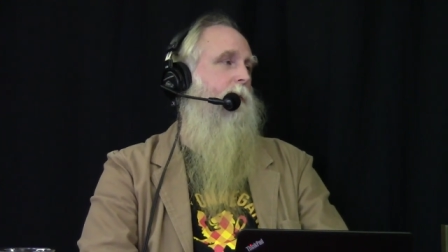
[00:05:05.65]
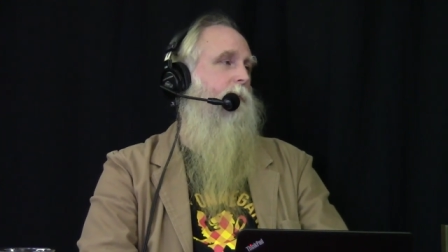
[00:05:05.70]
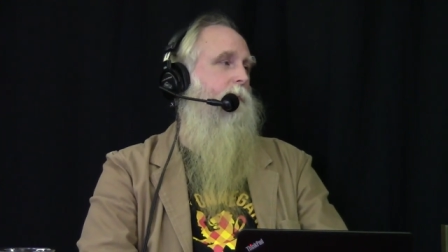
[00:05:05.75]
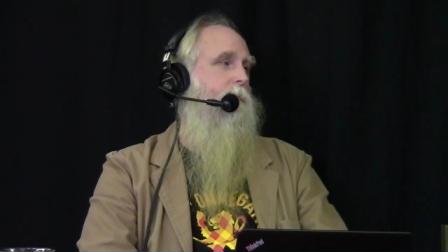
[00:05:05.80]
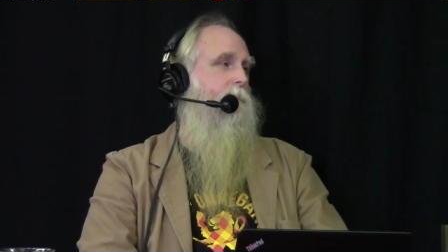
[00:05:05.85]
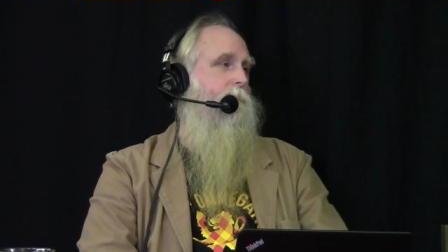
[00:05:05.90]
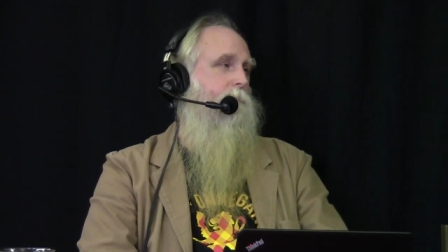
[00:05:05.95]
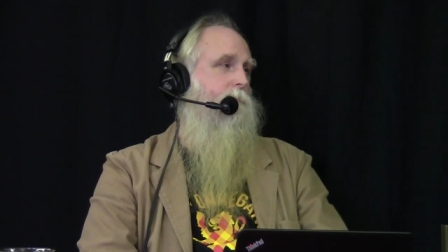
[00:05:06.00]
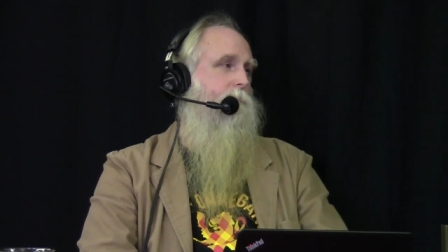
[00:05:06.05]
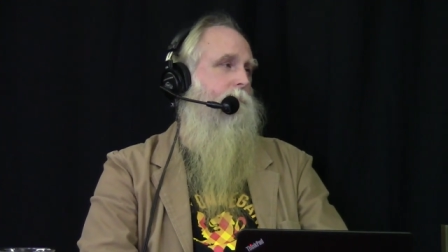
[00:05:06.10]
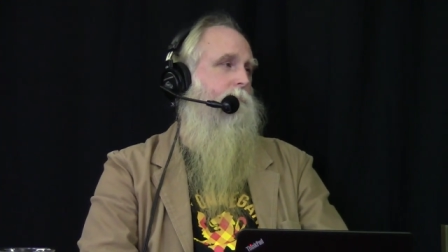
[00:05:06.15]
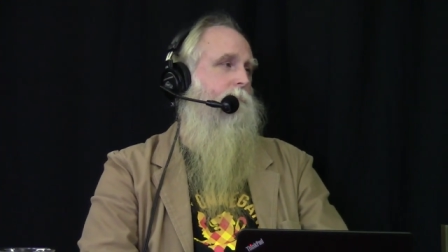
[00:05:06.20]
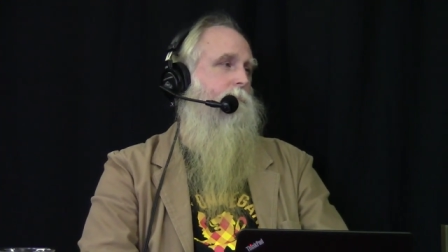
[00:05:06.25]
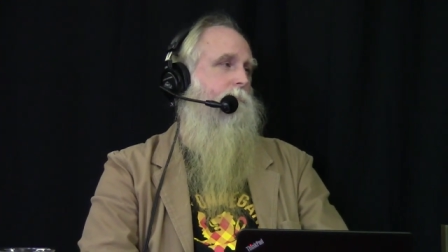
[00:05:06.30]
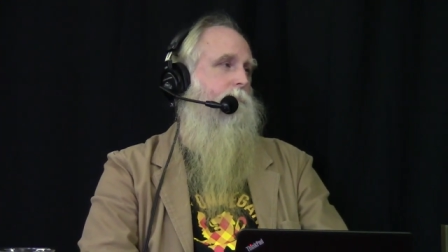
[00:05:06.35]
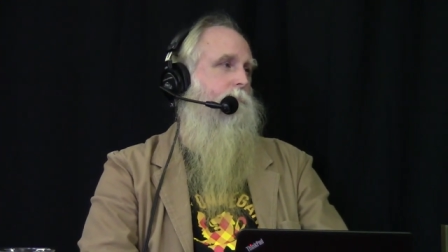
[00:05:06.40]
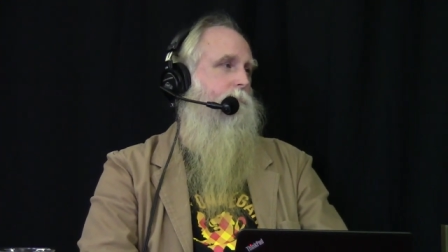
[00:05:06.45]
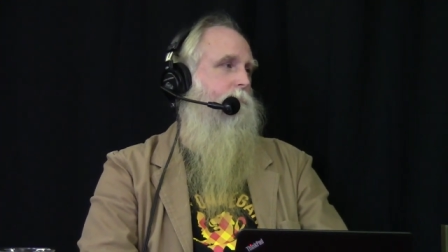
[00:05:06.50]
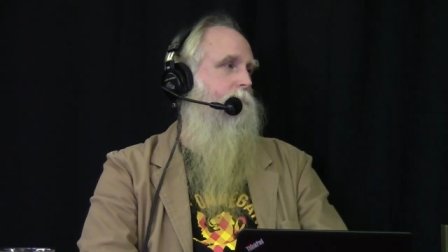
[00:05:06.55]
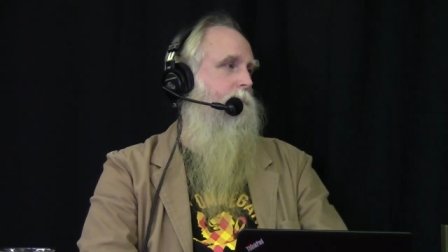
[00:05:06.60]
Why is it poodle
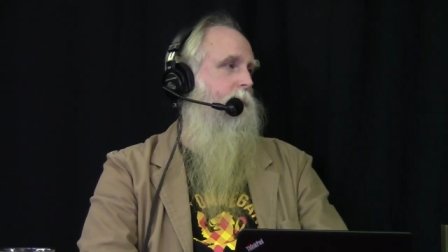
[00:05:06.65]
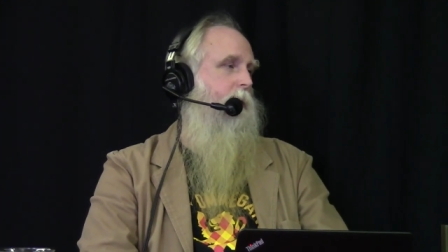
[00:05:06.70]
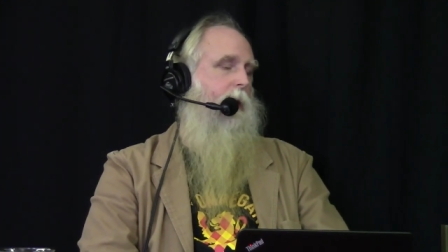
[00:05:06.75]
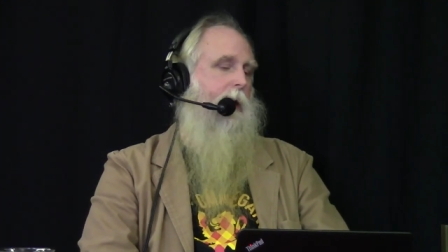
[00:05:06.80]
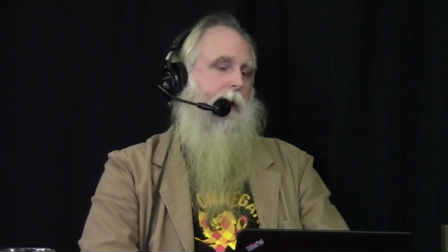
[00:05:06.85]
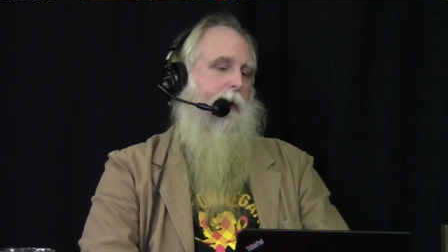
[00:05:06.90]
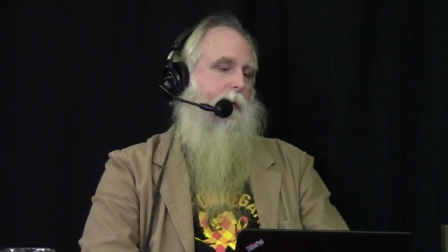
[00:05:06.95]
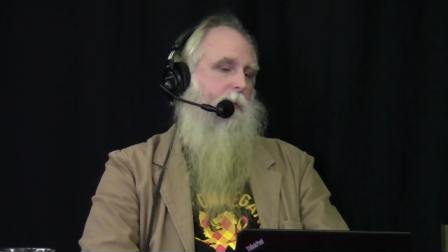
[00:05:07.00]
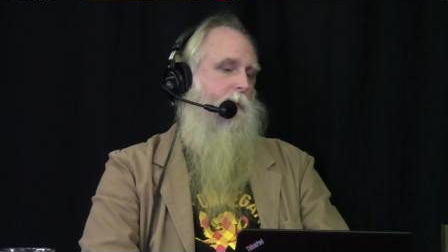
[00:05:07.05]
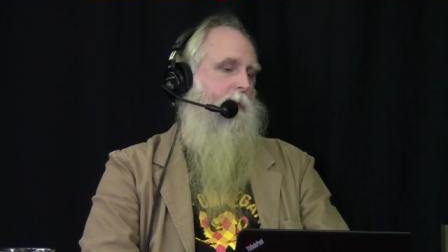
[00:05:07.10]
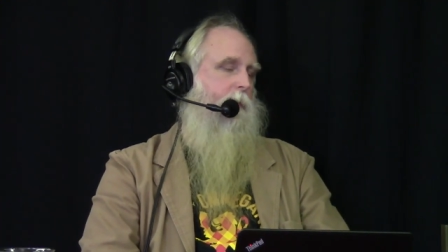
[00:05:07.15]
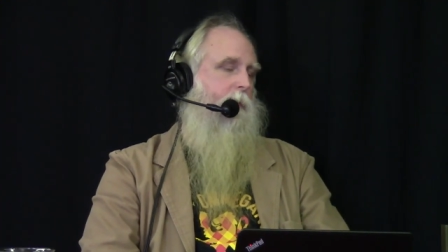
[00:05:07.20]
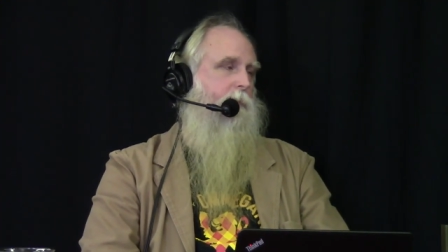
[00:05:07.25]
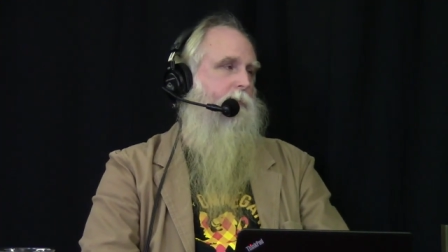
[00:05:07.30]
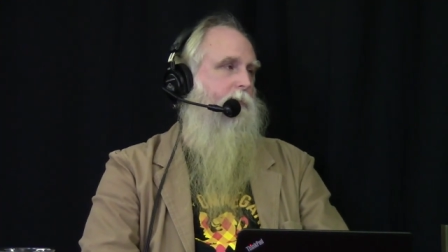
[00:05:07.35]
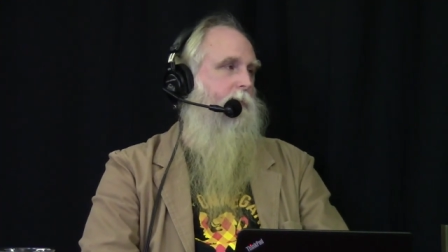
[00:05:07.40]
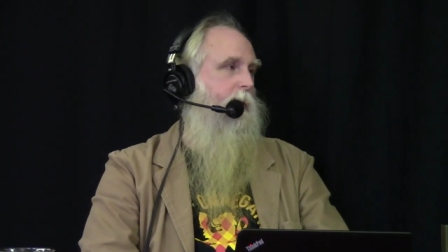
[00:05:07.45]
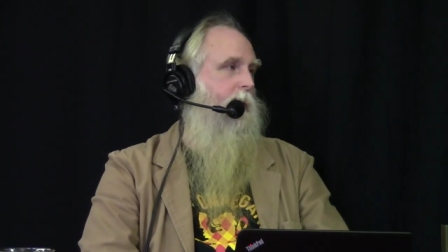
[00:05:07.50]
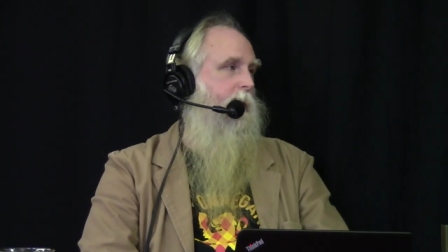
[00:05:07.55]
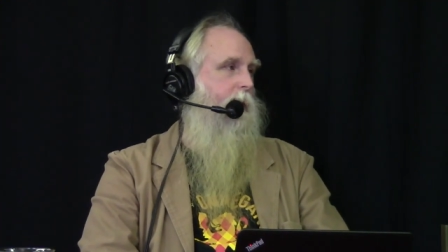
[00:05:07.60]
fart? I don't know.
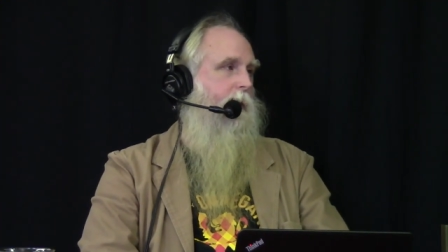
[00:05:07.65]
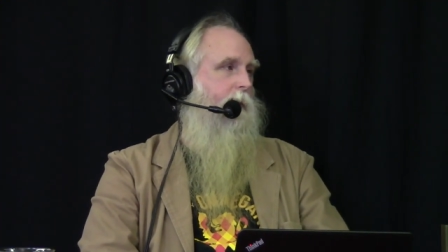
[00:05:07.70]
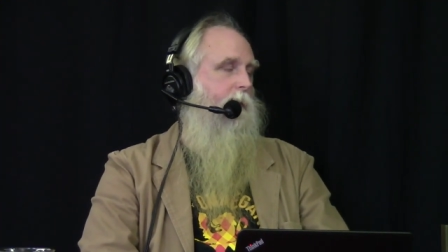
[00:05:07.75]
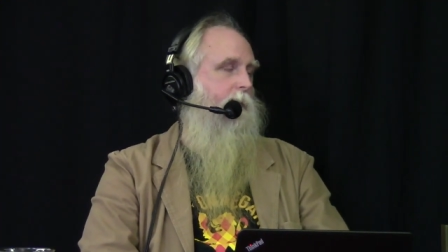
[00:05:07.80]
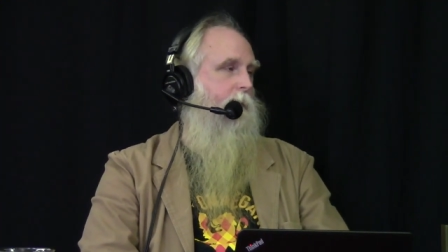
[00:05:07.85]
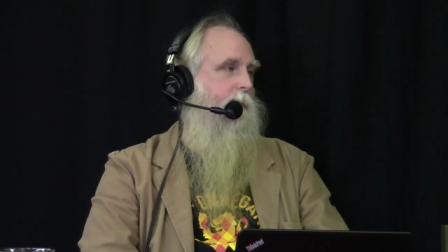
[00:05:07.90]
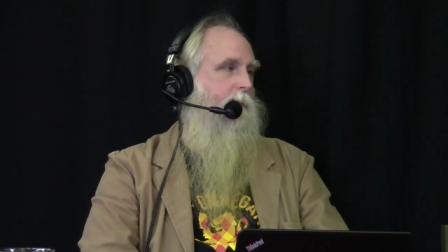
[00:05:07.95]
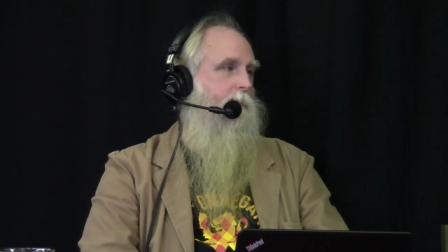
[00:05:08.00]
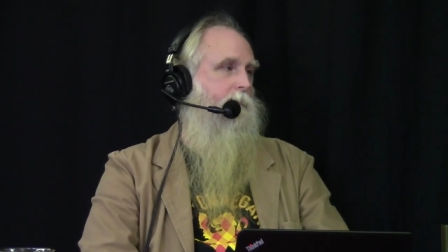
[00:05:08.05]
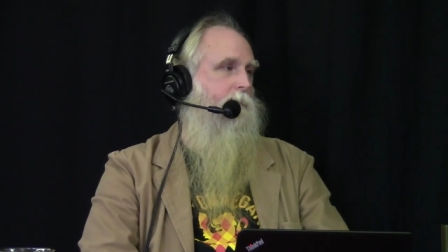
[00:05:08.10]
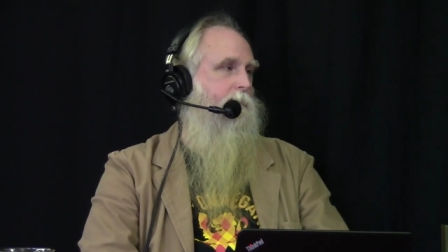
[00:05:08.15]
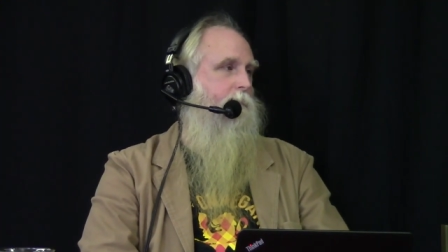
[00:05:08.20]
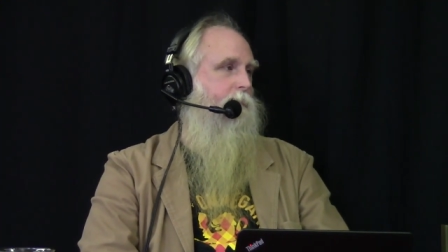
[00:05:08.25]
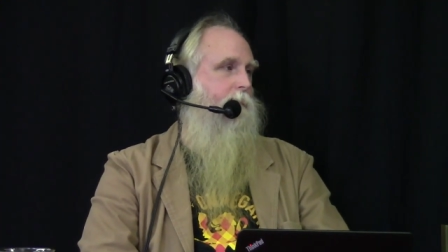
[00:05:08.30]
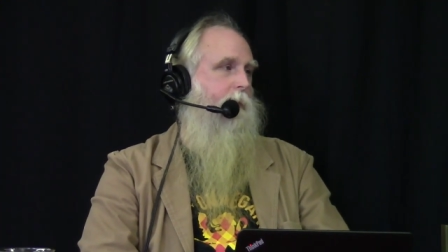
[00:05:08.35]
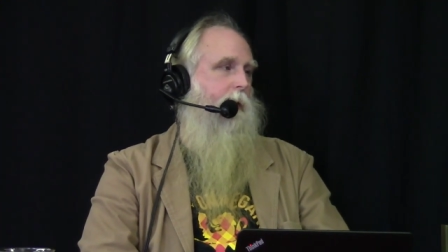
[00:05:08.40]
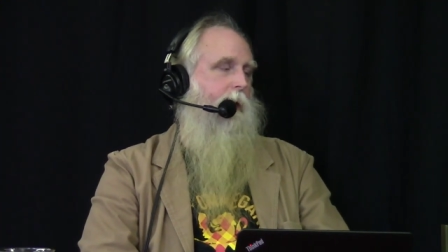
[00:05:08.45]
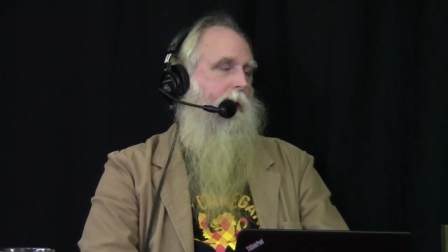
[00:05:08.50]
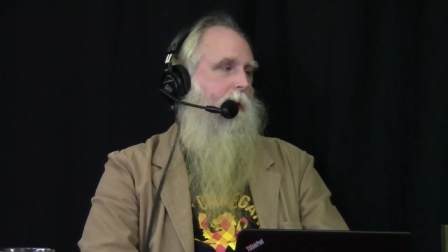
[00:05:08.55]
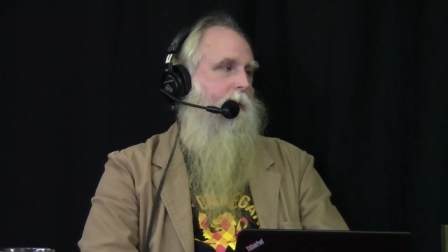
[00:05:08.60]
It's not. I, I
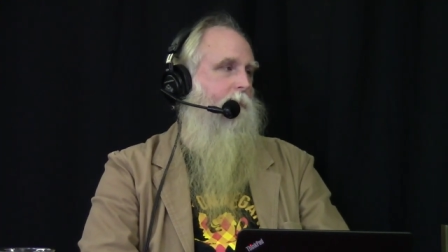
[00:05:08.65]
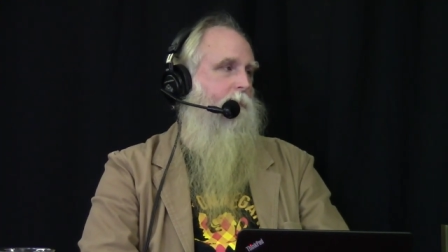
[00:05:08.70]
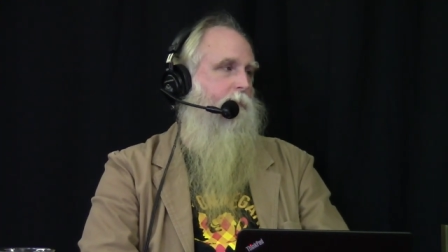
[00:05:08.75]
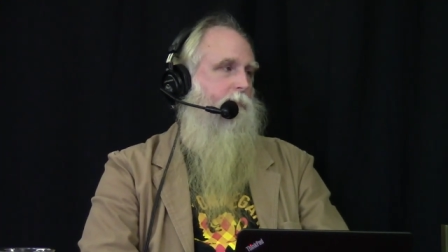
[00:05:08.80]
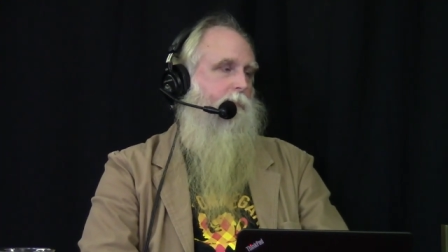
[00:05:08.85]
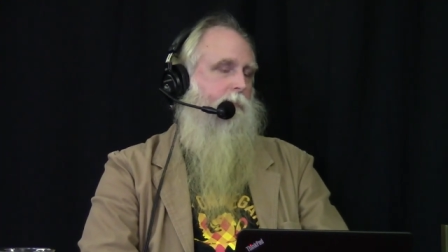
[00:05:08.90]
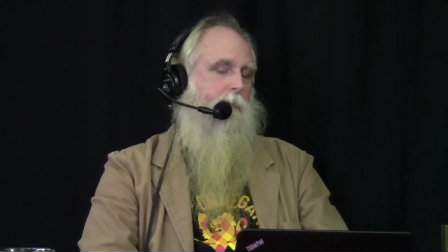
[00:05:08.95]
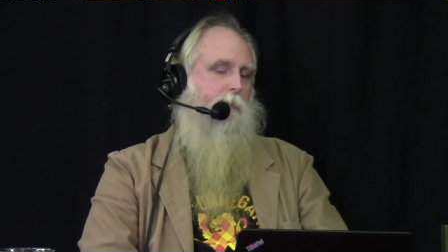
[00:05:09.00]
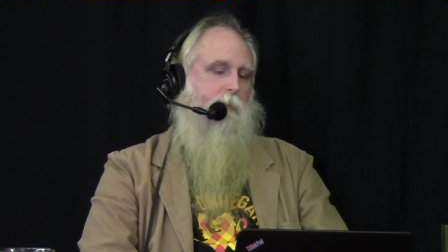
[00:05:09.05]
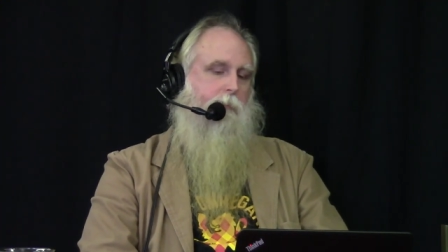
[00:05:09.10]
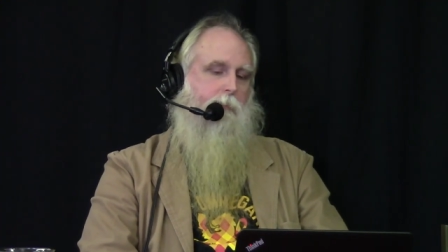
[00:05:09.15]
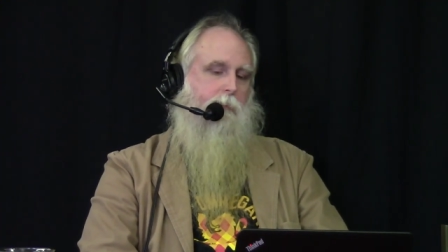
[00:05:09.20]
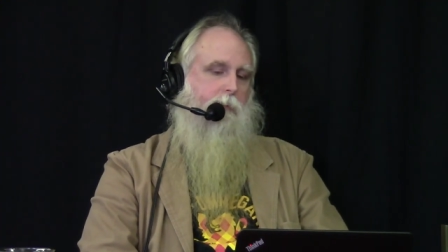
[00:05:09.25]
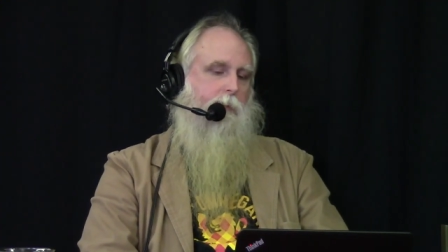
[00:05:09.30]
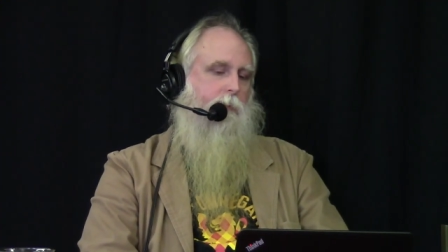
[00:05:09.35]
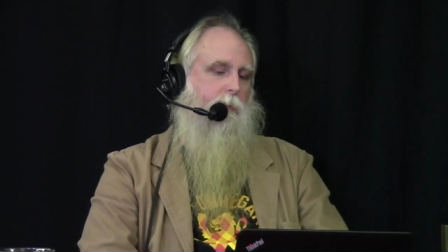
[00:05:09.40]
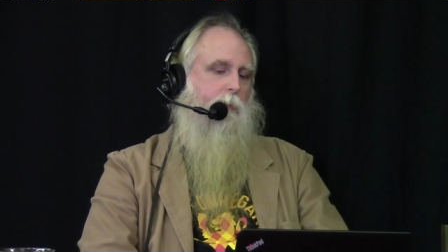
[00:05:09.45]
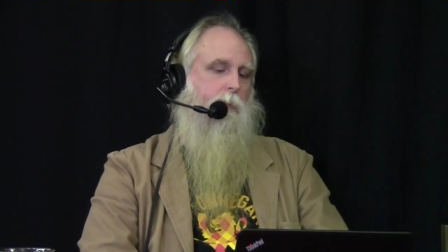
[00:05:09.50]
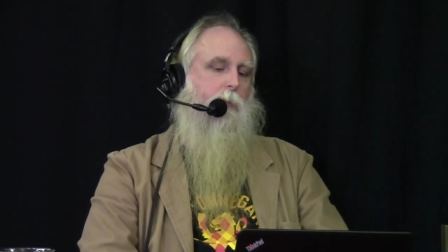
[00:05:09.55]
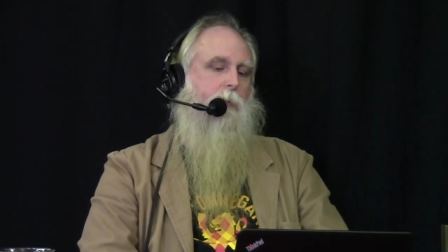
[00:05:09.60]
just, I just
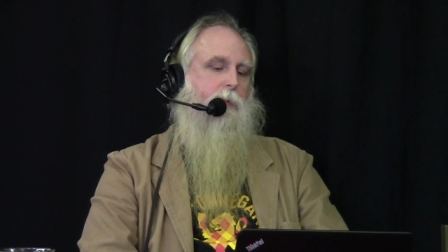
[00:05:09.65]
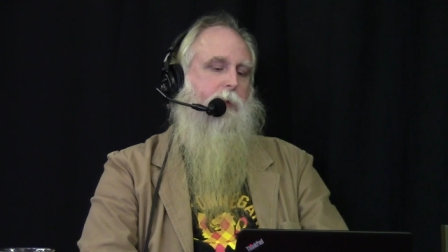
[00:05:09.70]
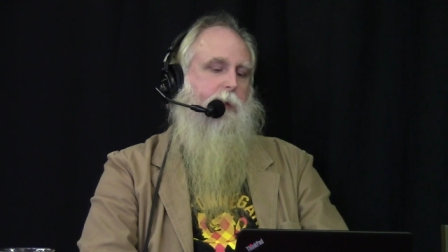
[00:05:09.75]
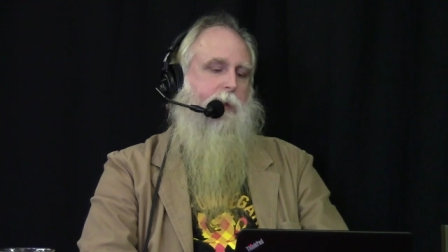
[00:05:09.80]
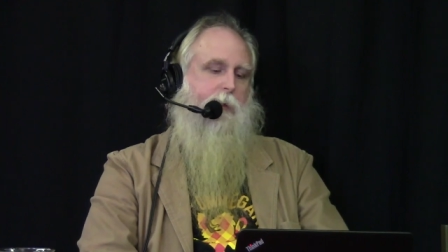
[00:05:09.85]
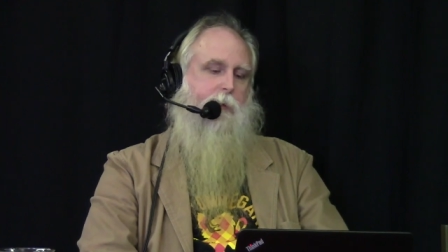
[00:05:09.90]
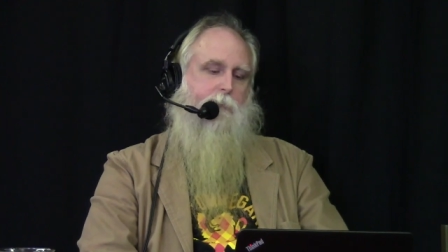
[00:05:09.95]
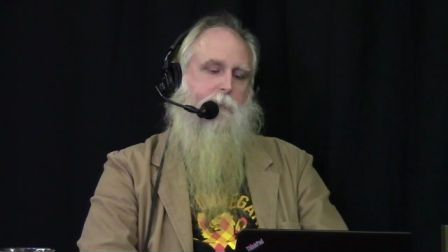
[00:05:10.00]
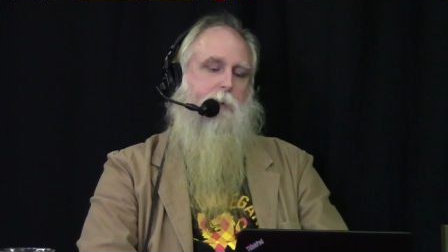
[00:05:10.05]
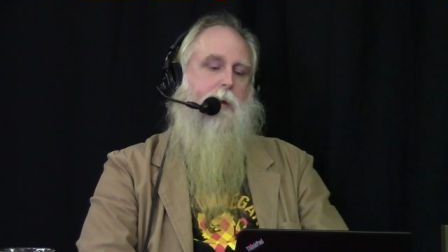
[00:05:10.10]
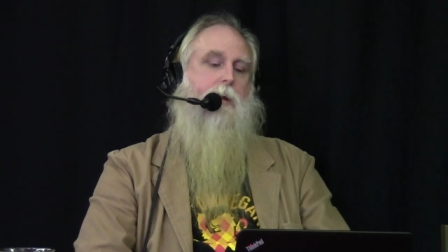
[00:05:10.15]
the whole thing gets.